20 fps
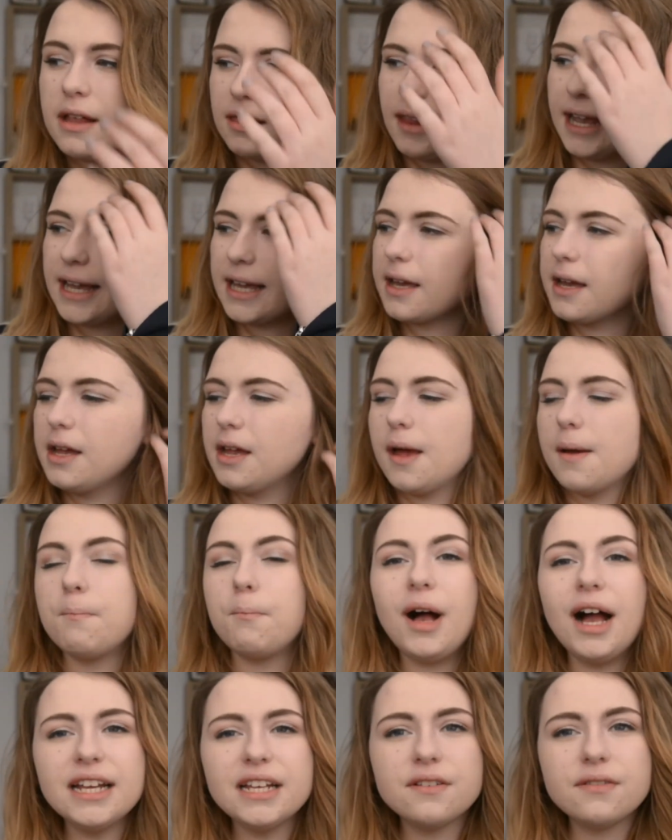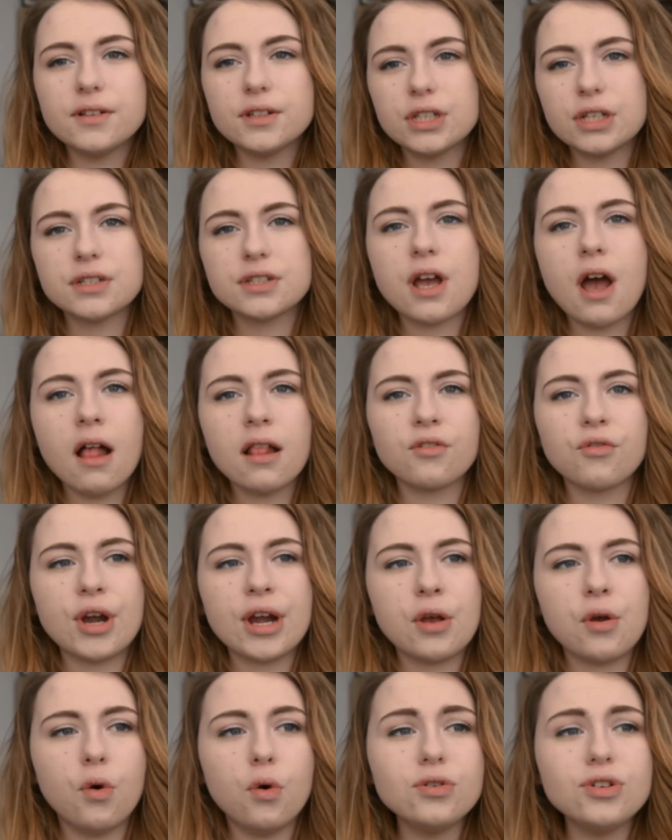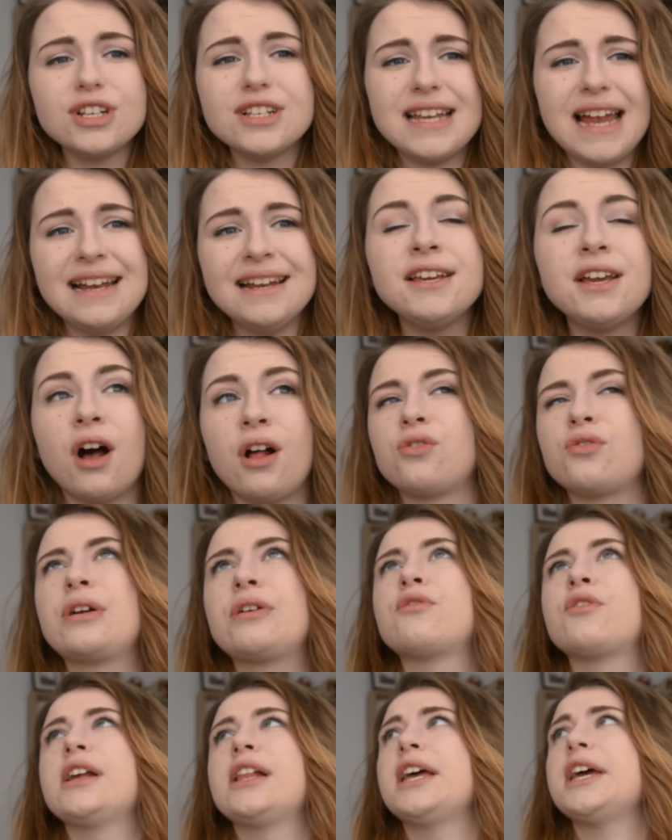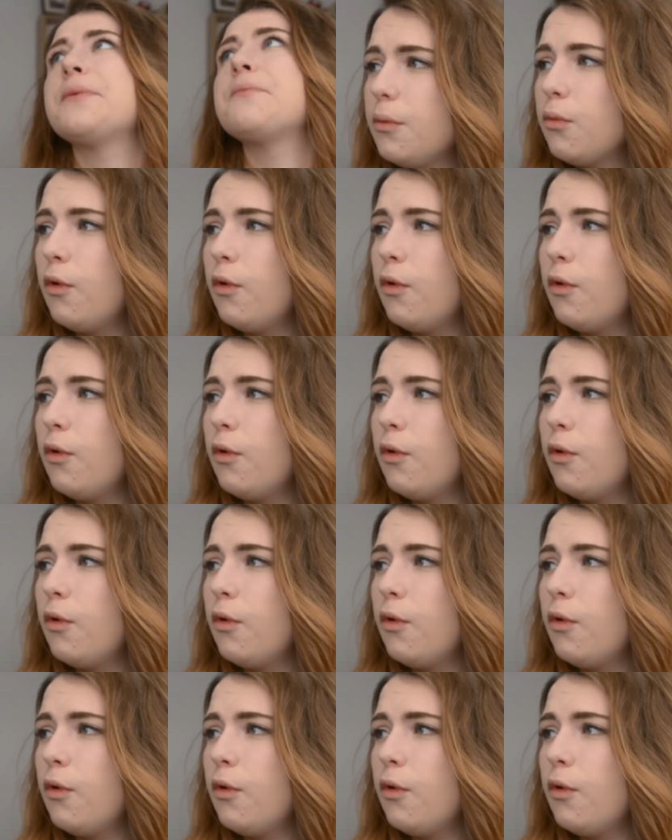Like mindfulness colouring, or just any colouring really.